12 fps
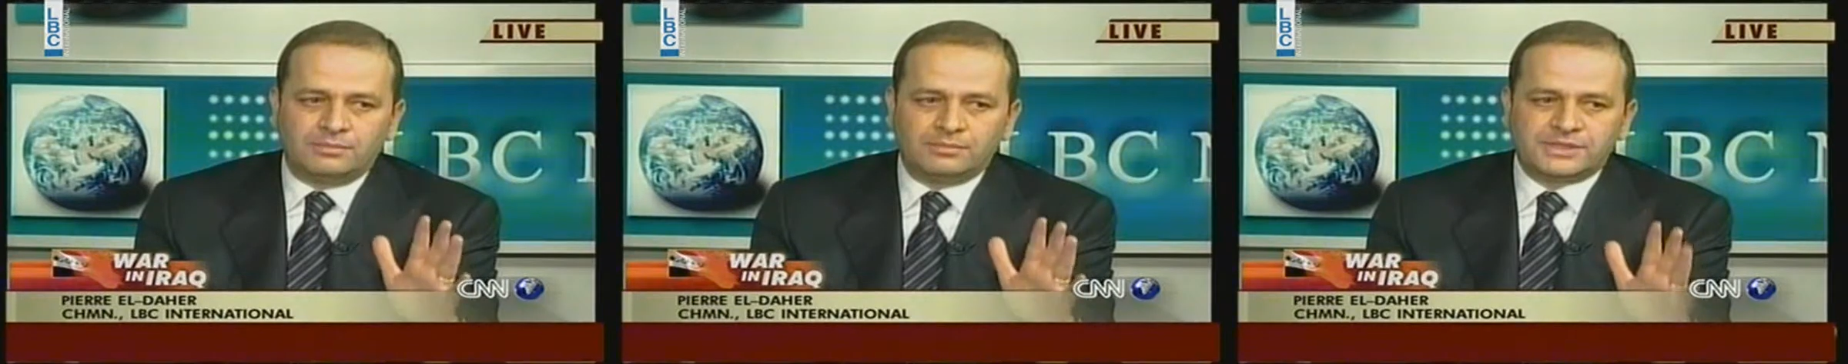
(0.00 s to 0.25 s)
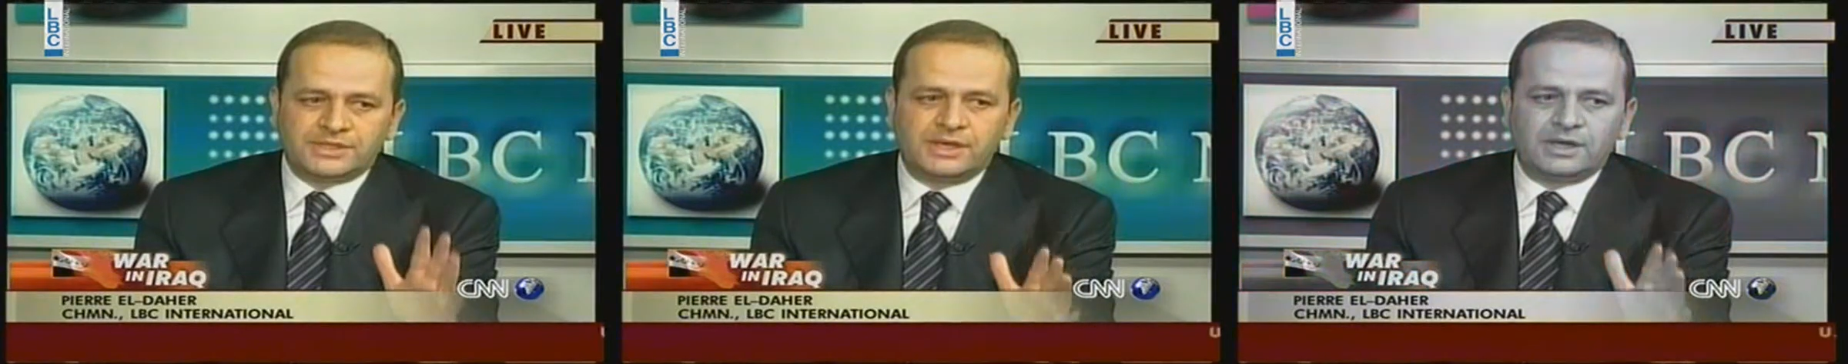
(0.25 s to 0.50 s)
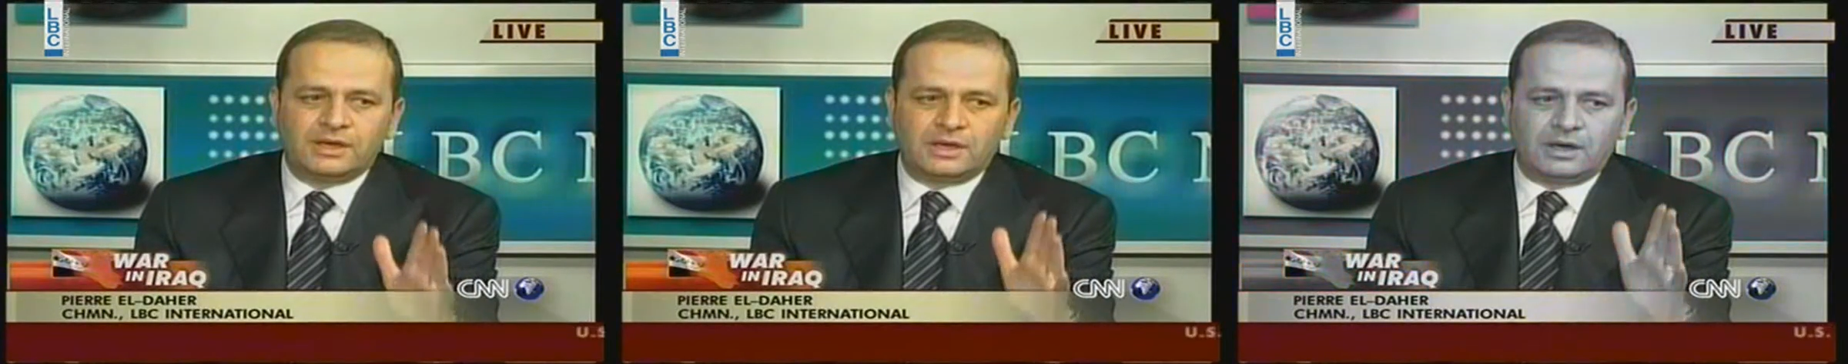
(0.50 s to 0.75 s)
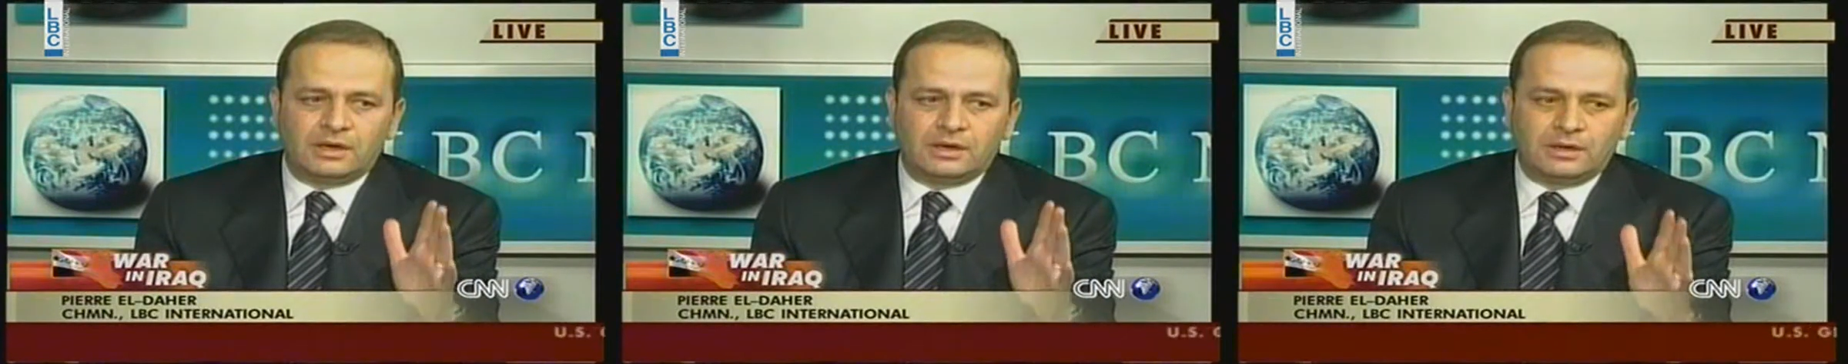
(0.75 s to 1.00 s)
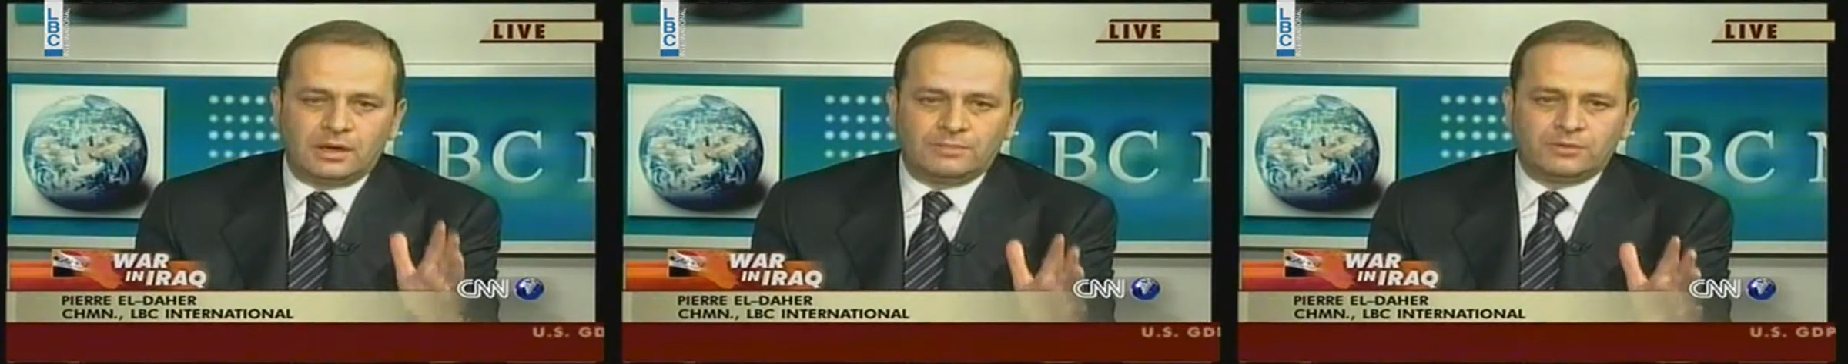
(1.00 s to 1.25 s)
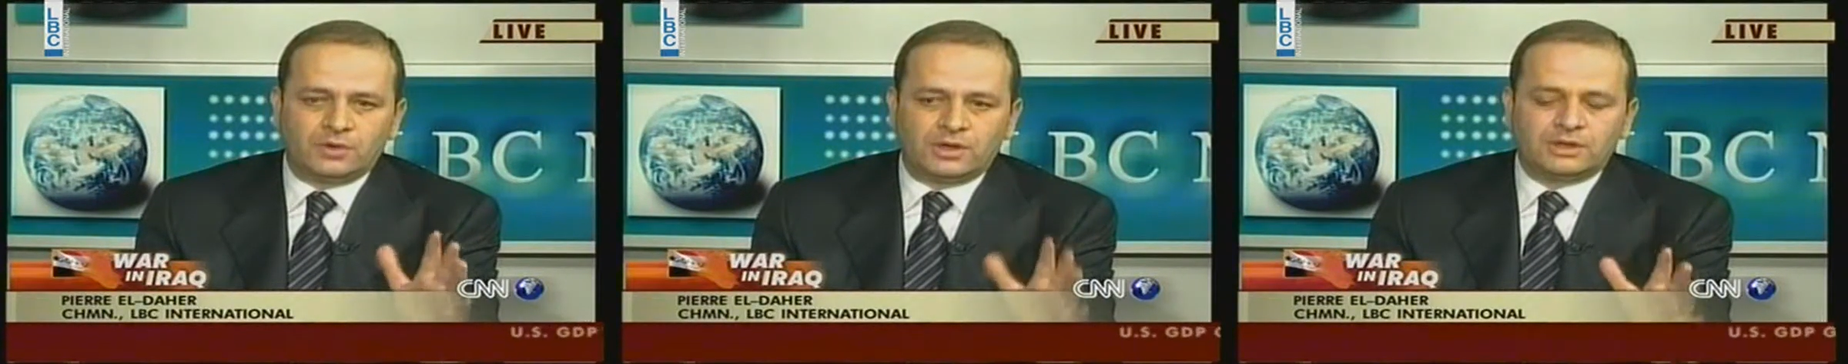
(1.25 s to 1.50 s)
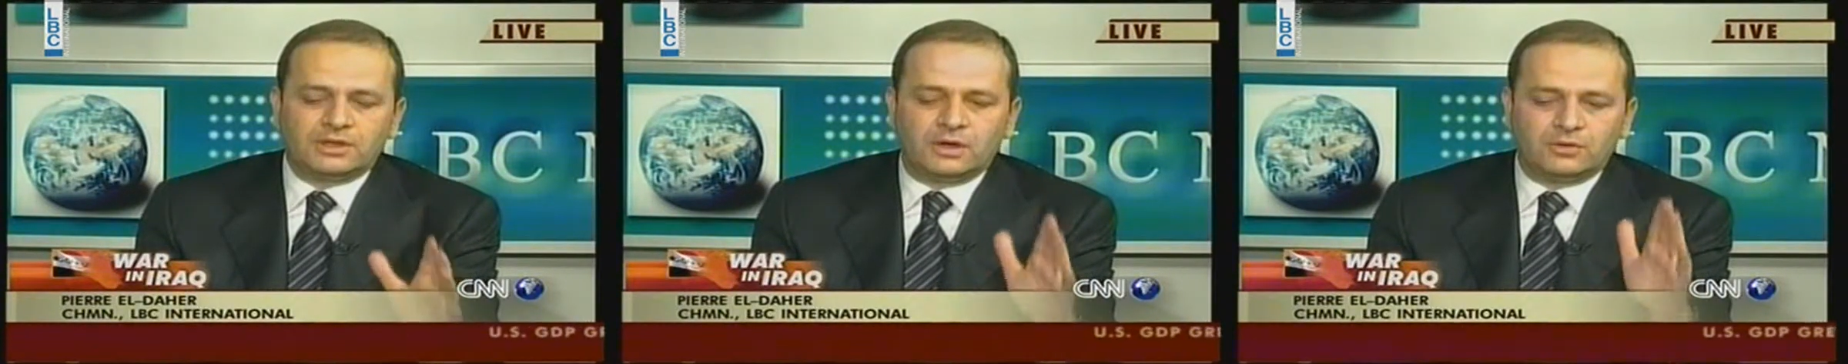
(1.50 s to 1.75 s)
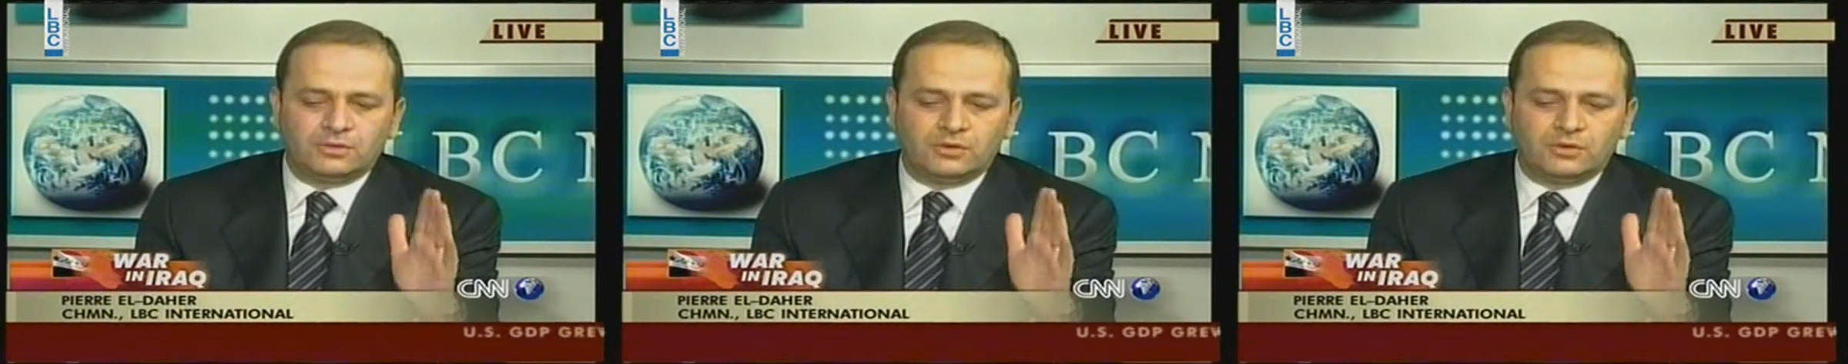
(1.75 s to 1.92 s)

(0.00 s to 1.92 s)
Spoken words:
saying up to right now,